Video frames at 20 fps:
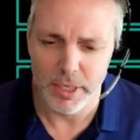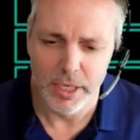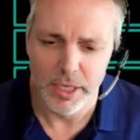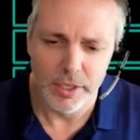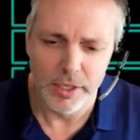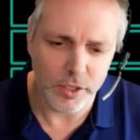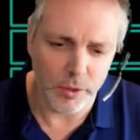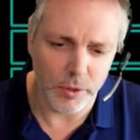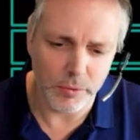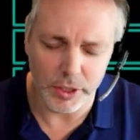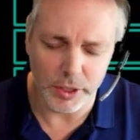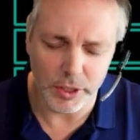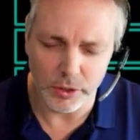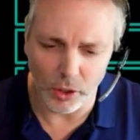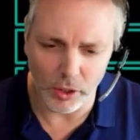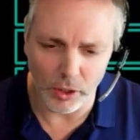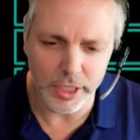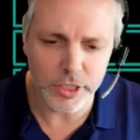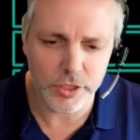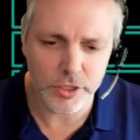So the
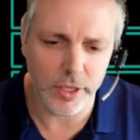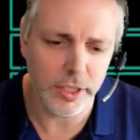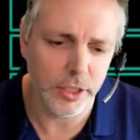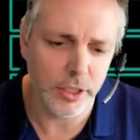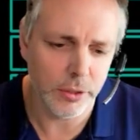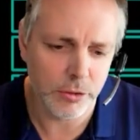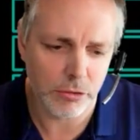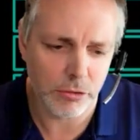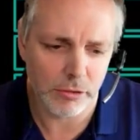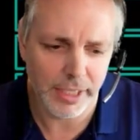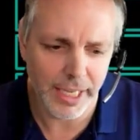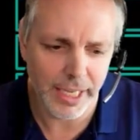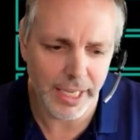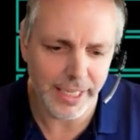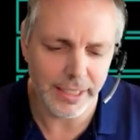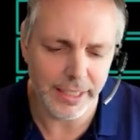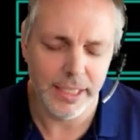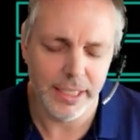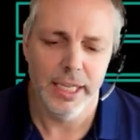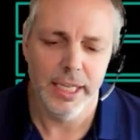knowledge that you create